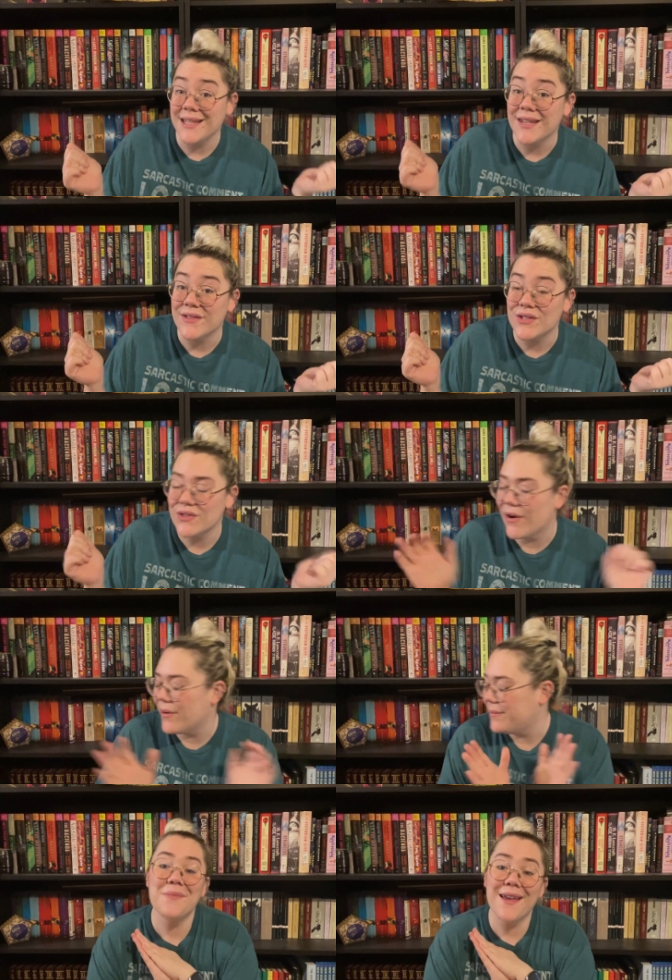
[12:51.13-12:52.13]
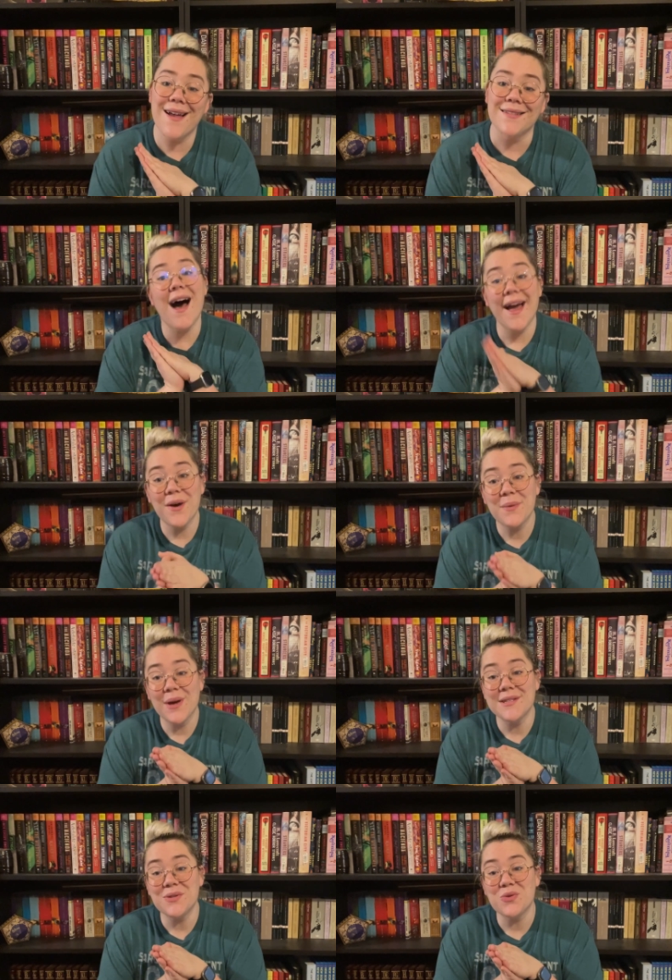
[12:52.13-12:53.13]
even so. But yeah, I hope you
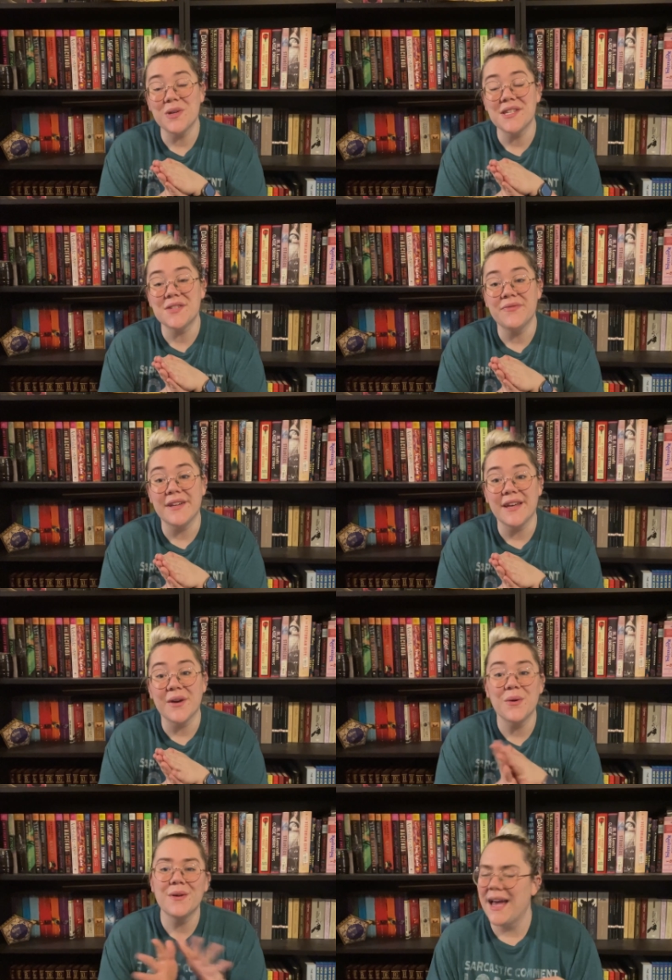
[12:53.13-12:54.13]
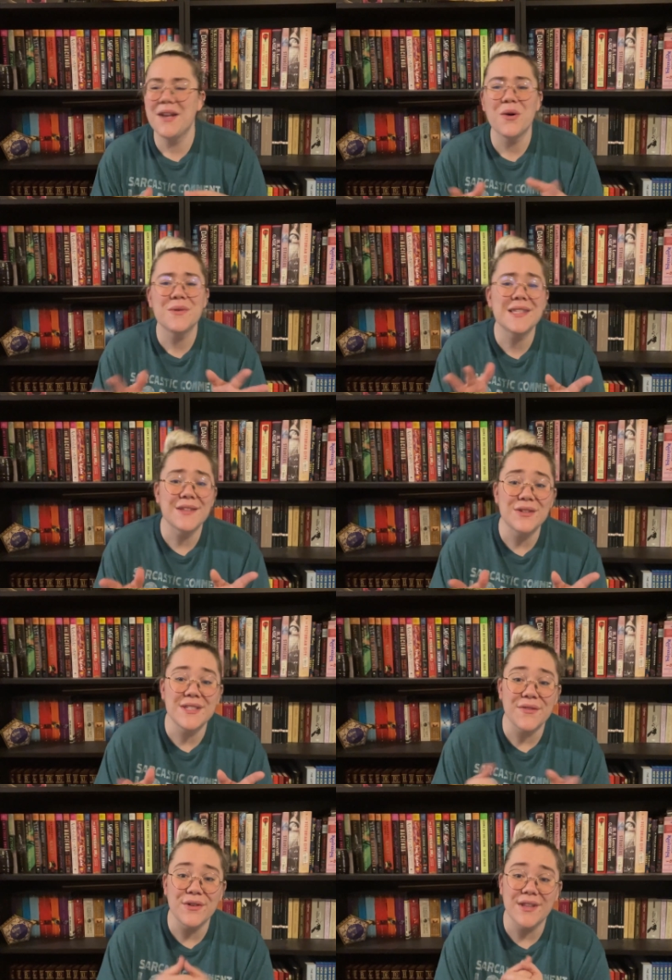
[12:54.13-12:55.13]
guys enjoyed this video. I know it was a little
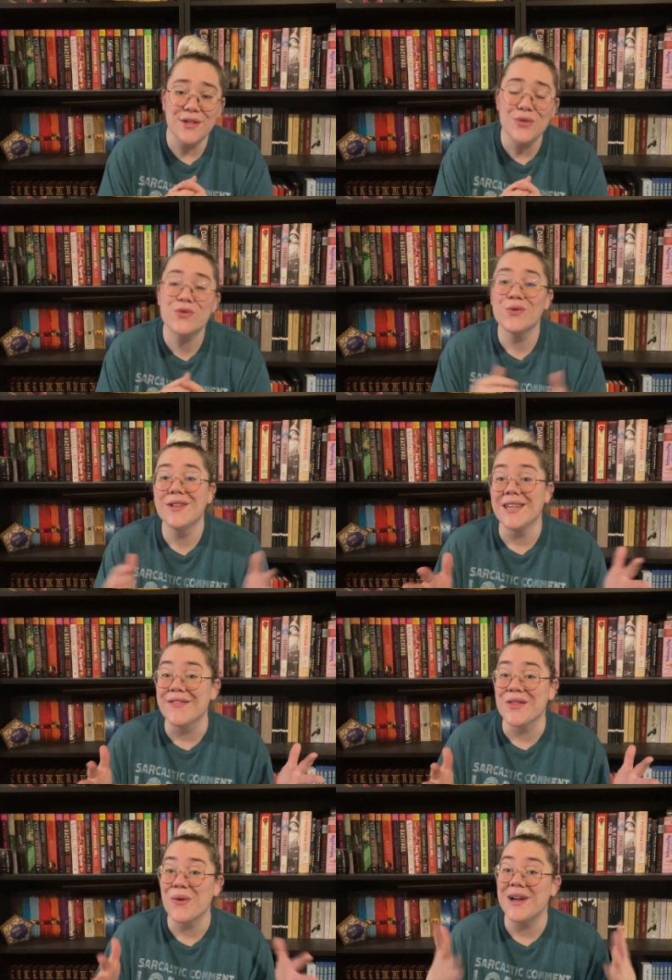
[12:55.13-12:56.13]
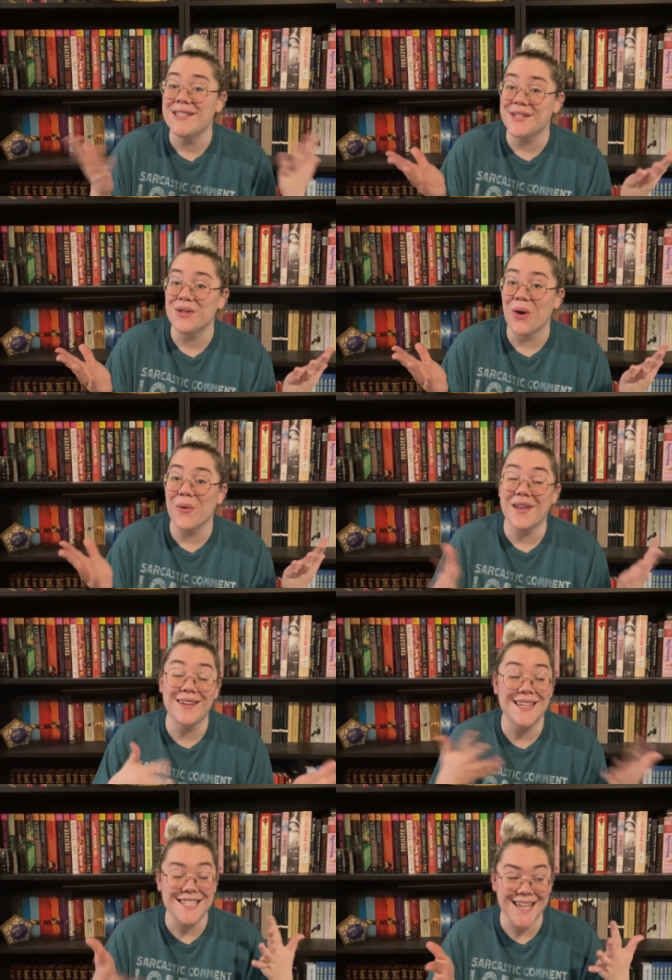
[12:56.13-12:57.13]
different than usual, even though I did go in
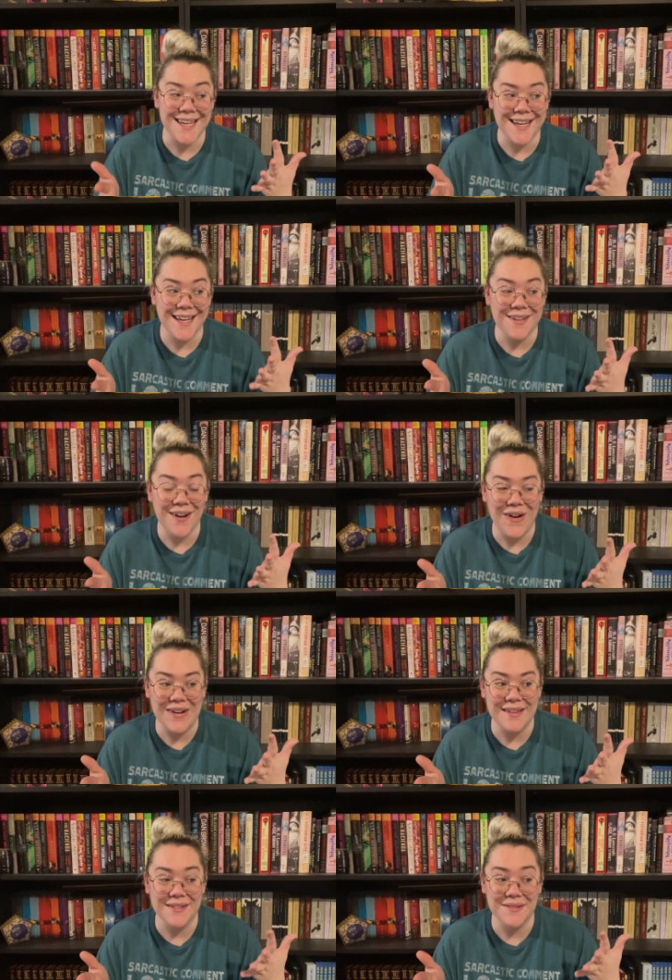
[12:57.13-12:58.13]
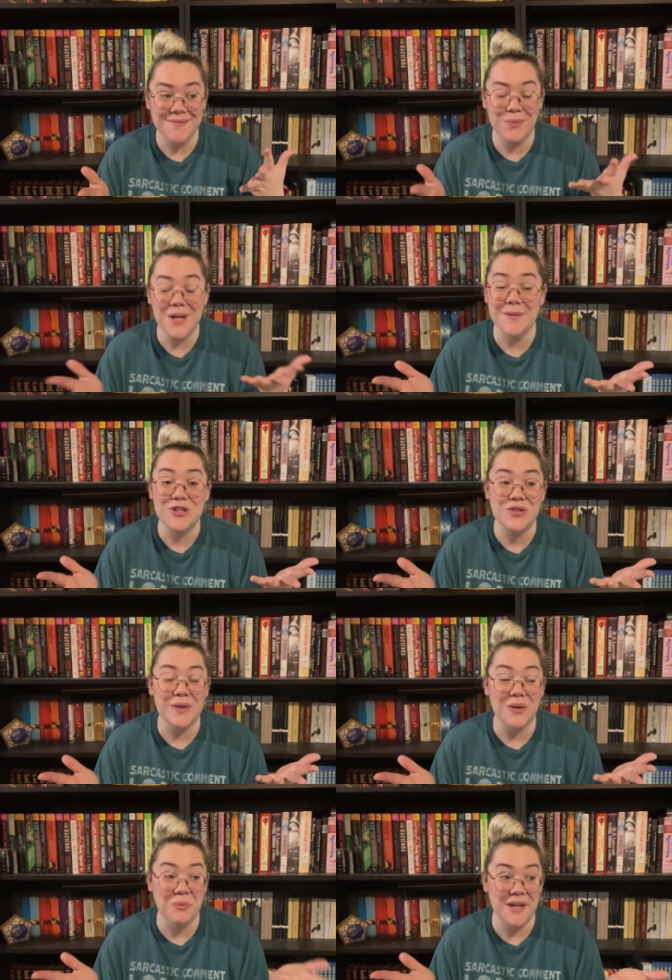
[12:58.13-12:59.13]
intending on pretty much
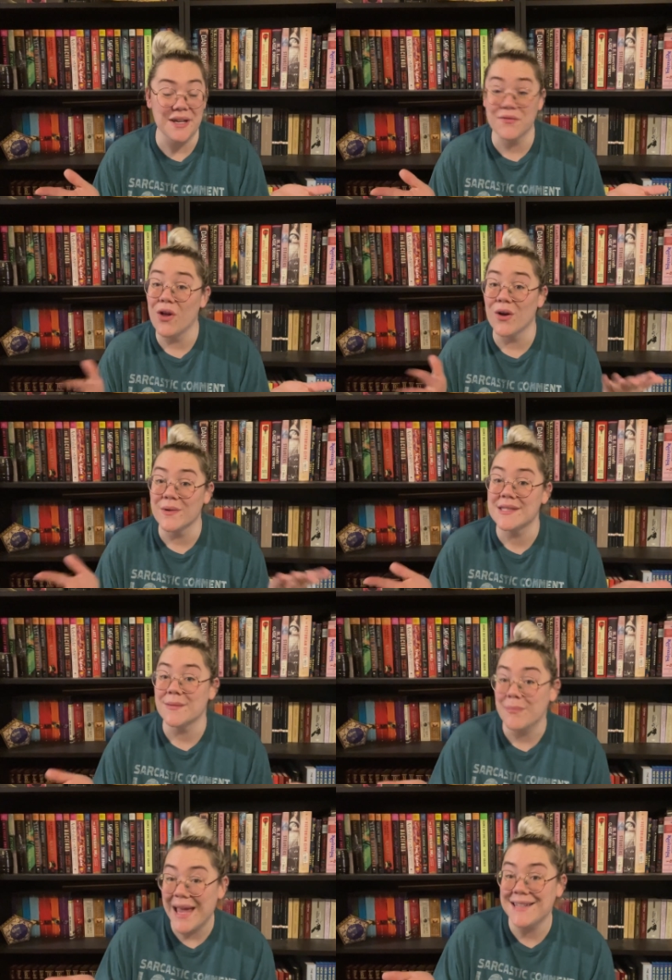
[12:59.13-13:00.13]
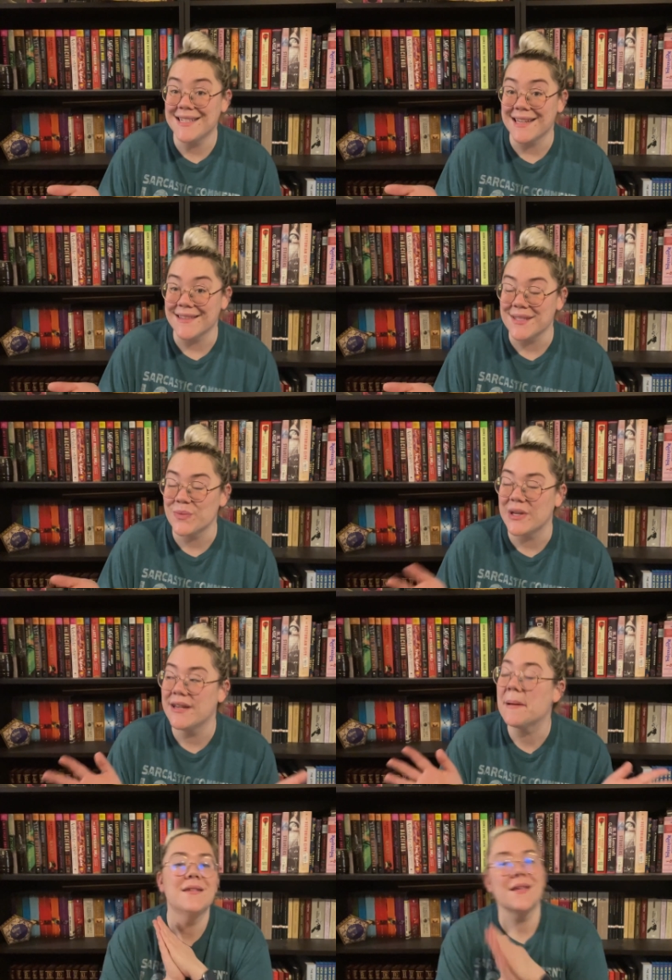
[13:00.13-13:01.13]
doing a reading vlog with some painting this
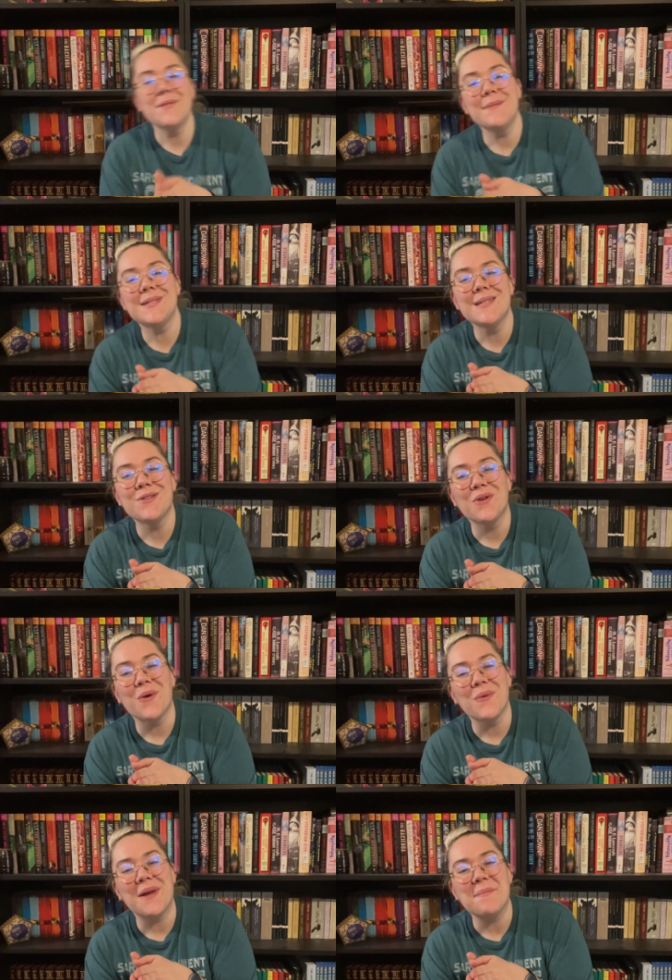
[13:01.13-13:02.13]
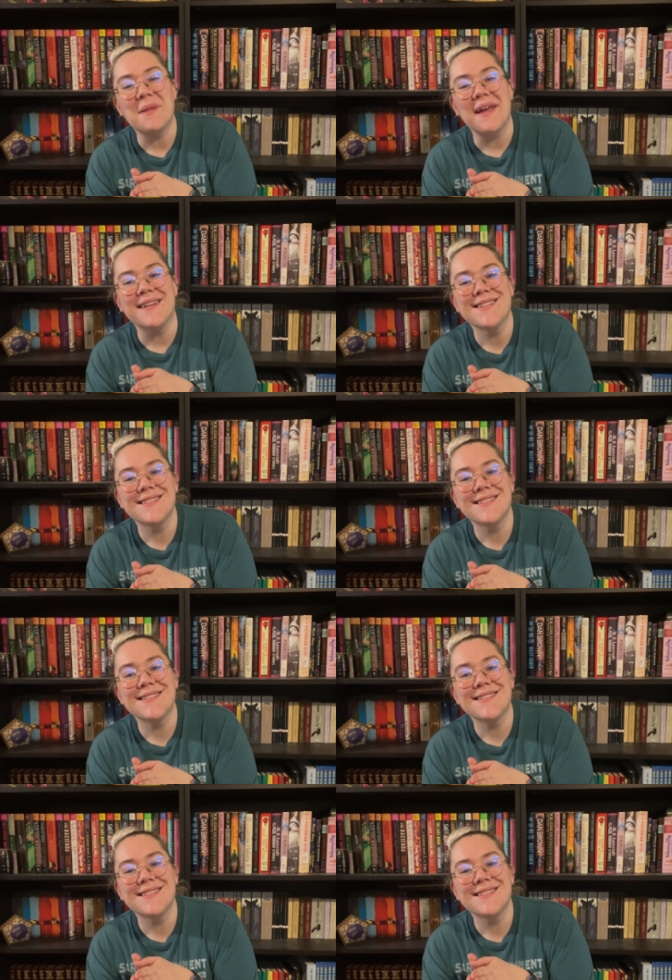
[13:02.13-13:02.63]
week. Sometimes things don't go the way you planned,